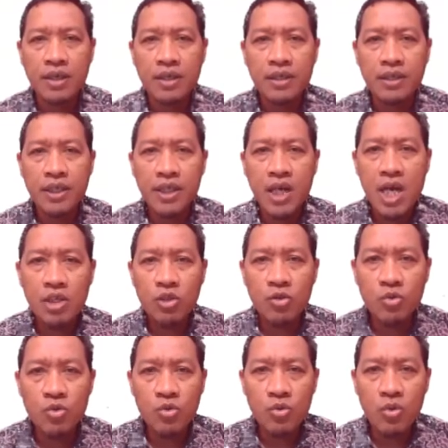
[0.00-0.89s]
There are
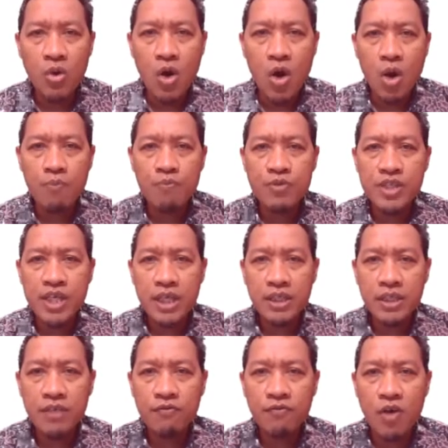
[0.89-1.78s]
two
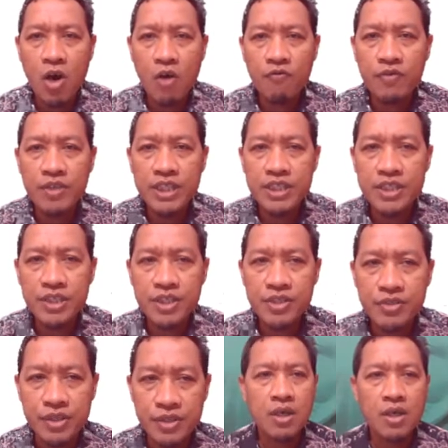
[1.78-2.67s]
objectives of this
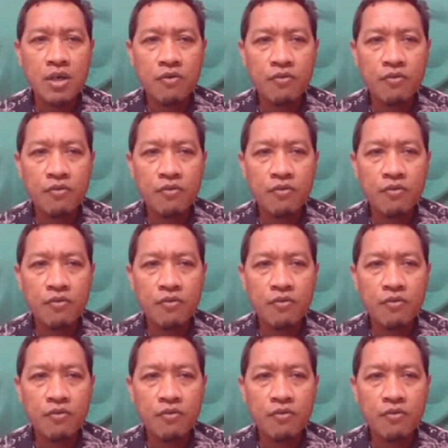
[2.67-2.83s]
research.